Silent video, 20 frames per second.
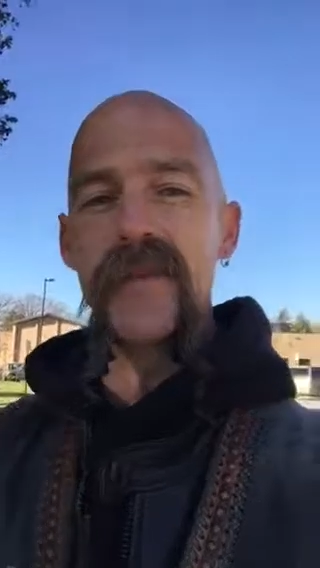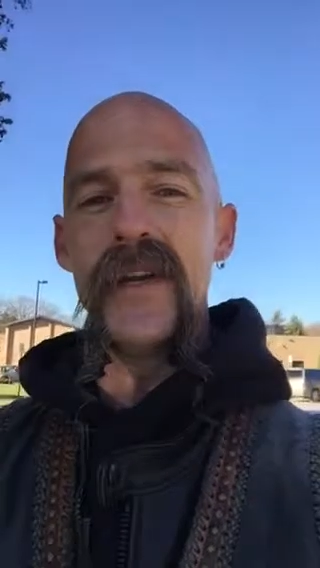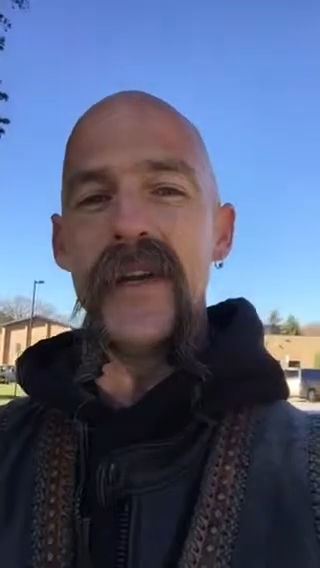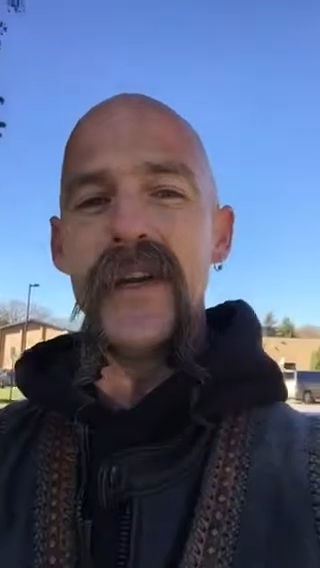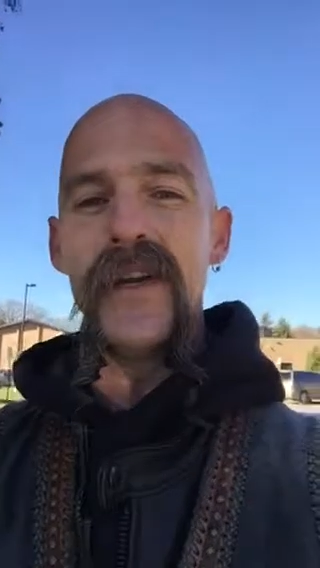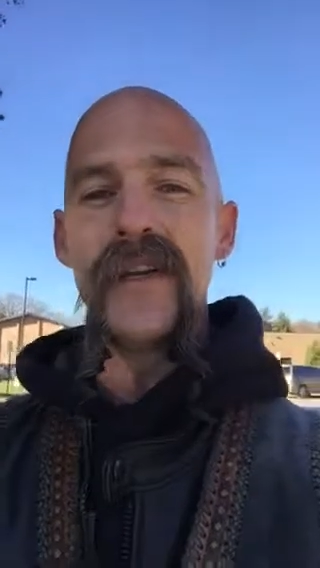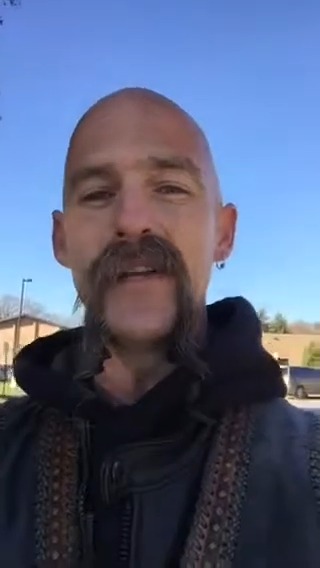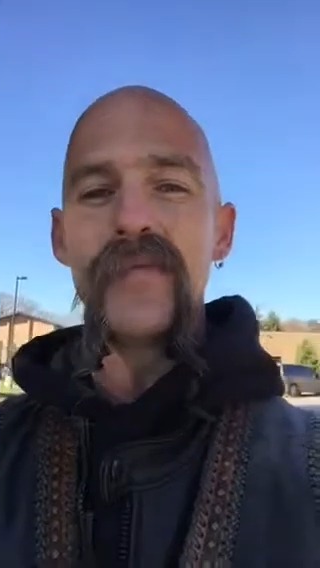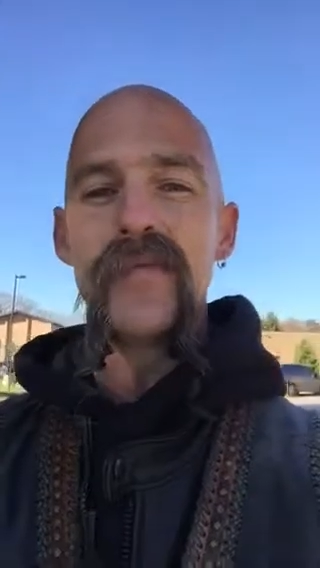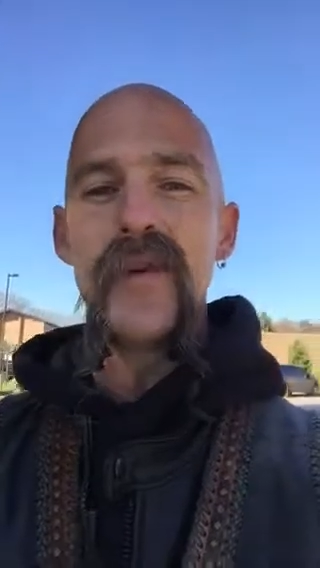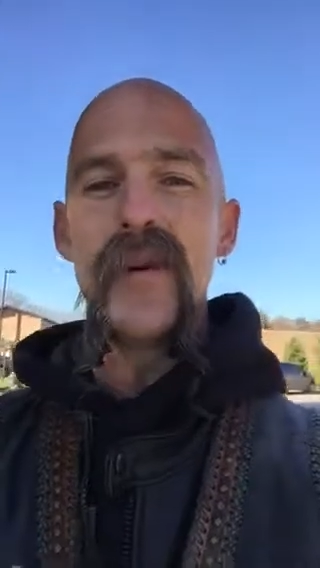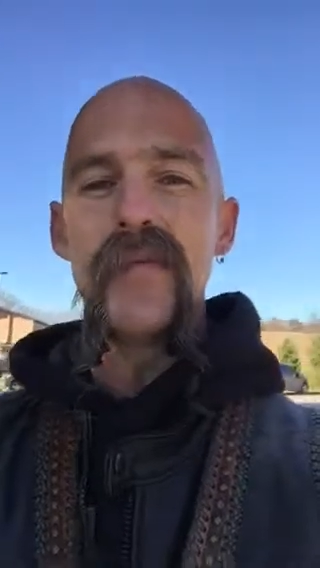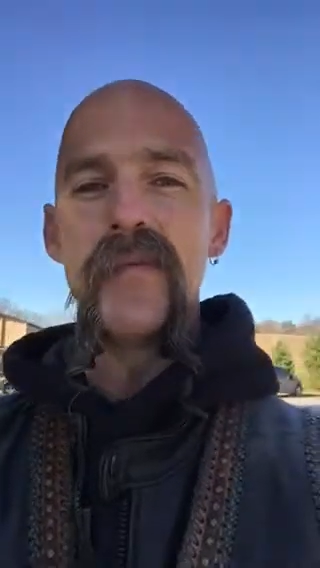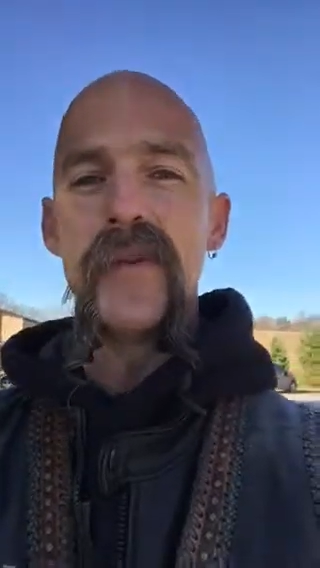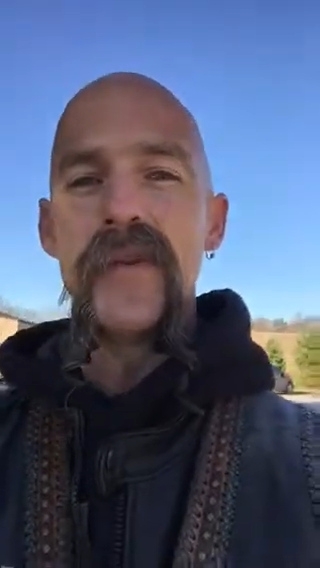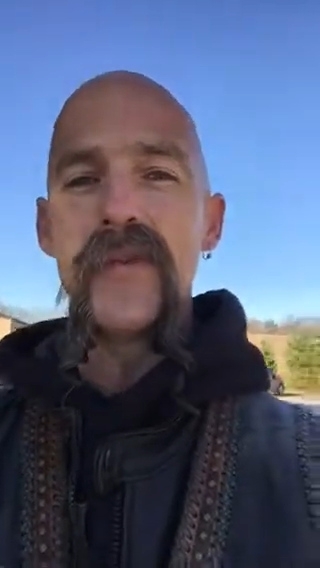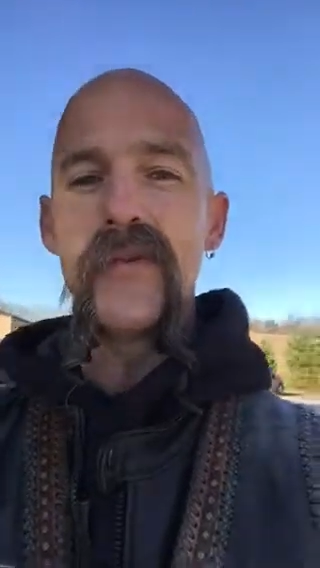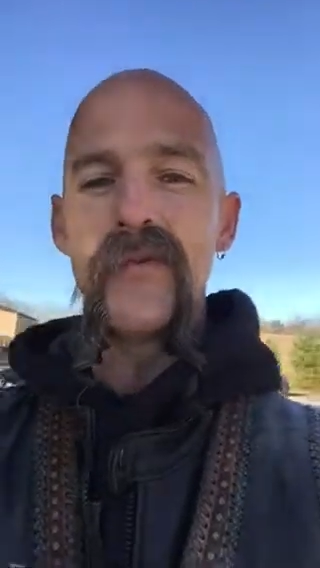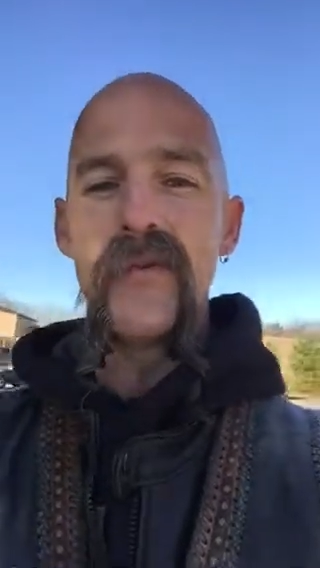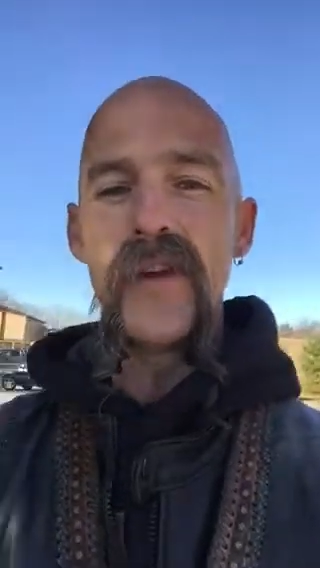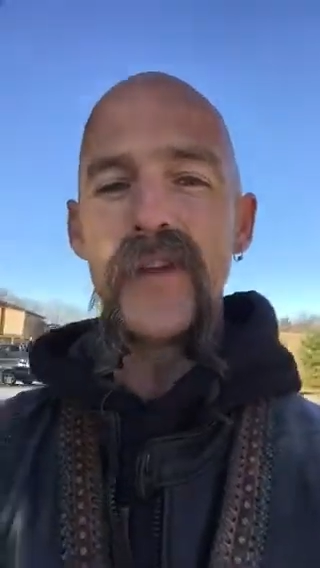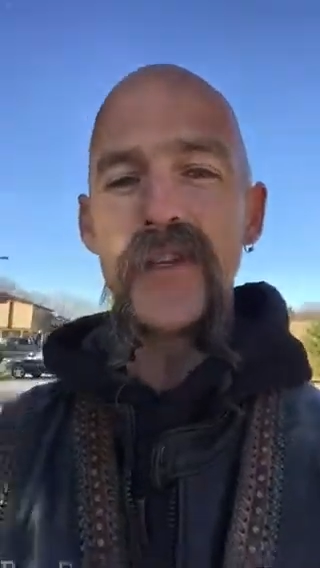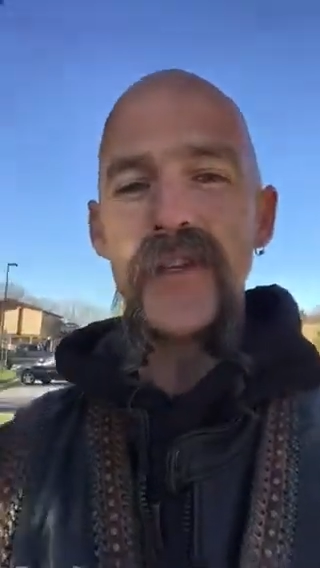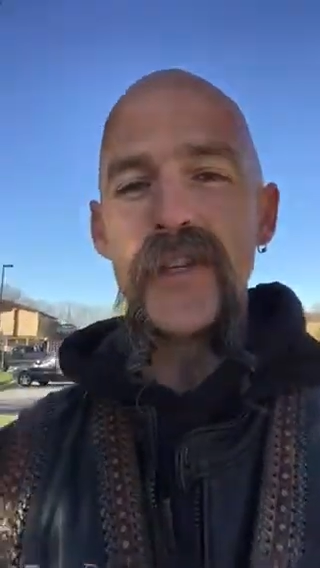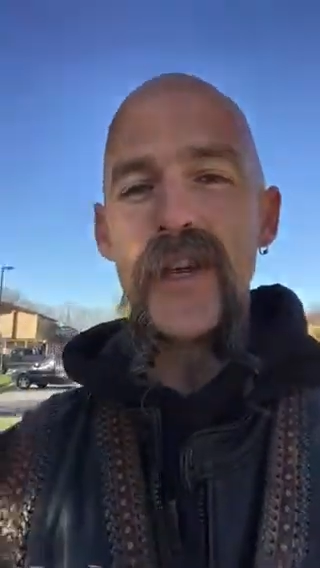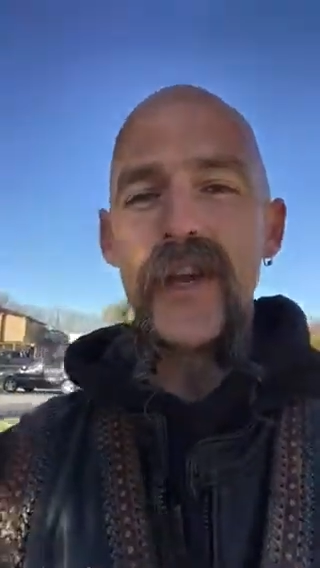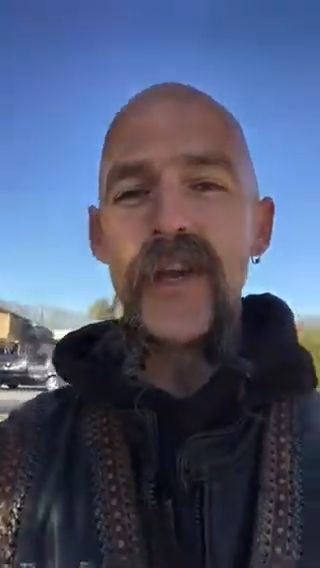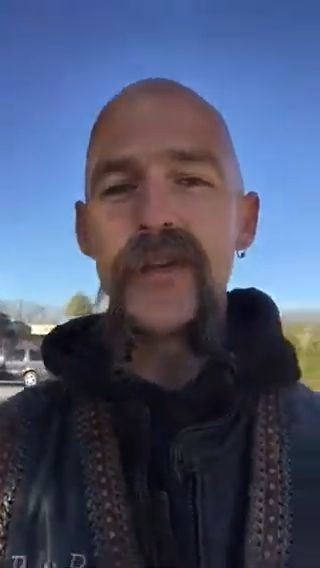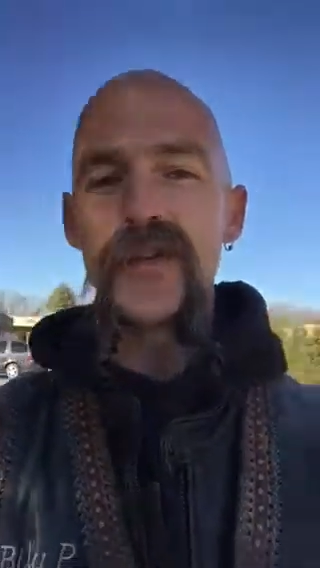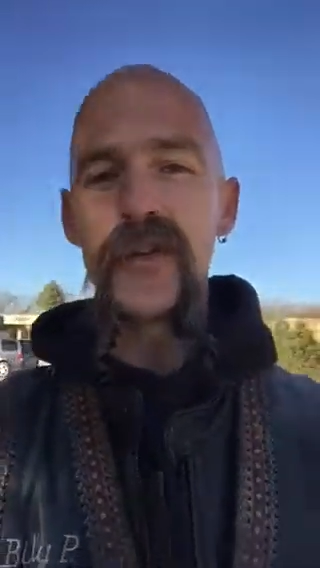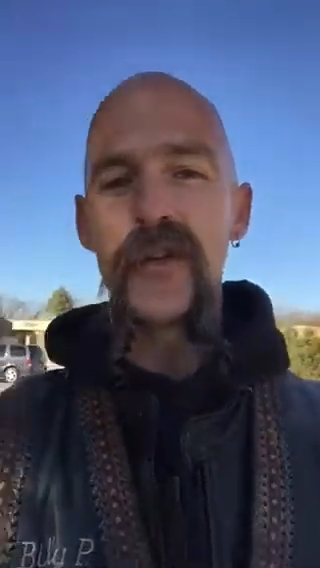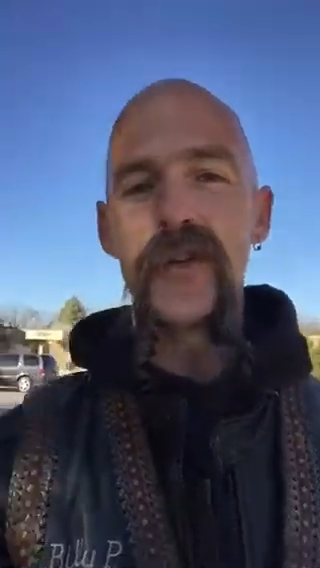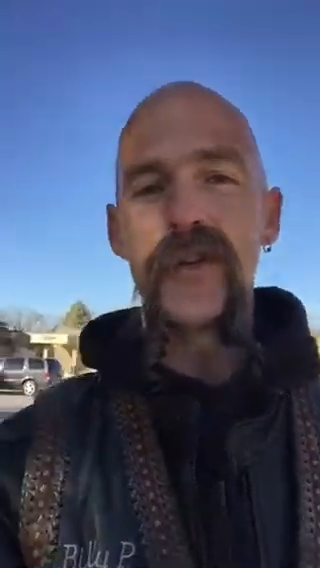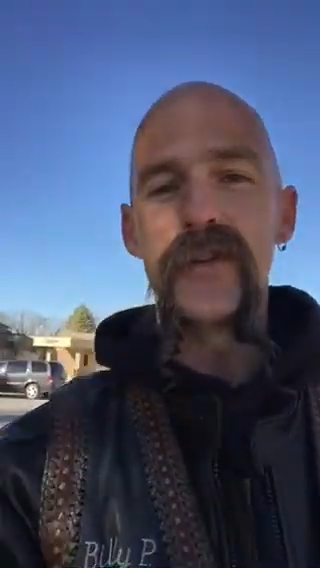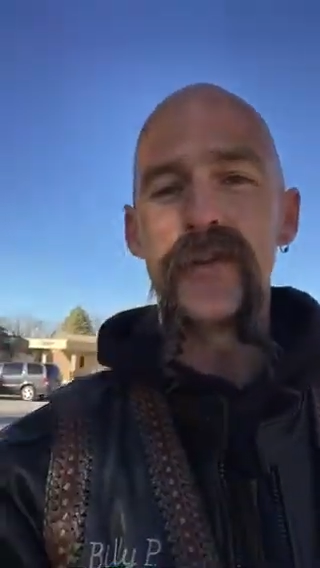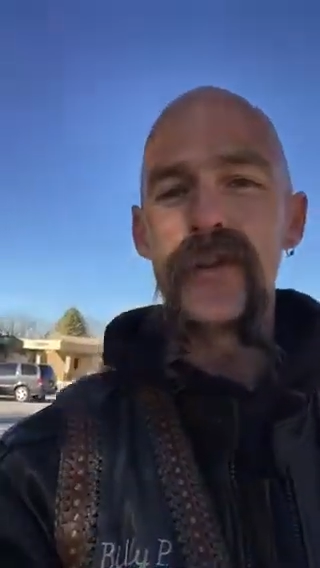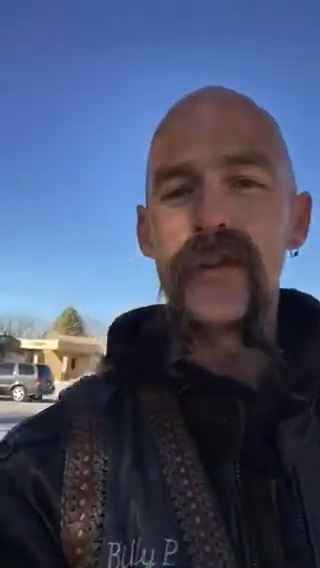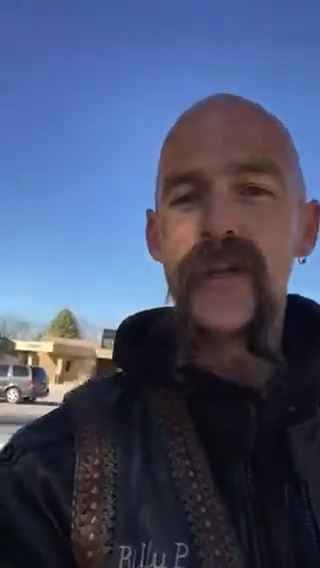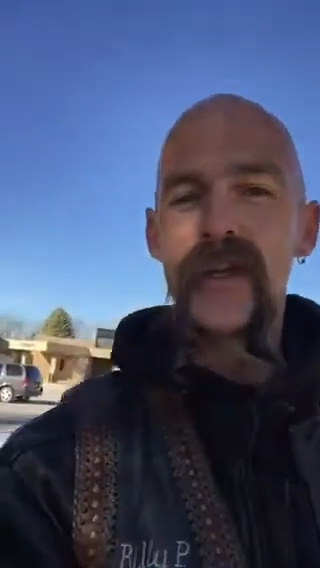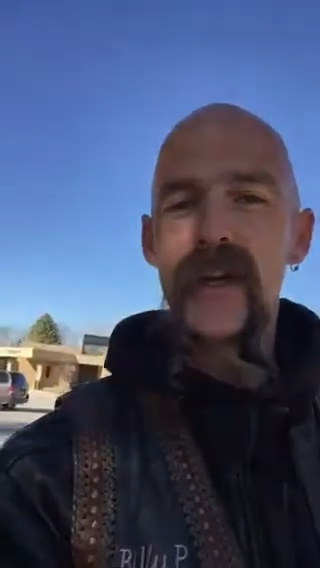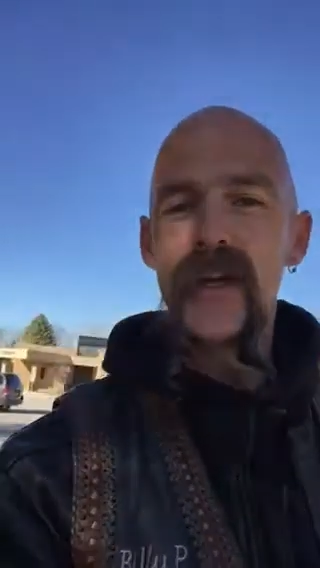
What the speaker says: me and put me through residential.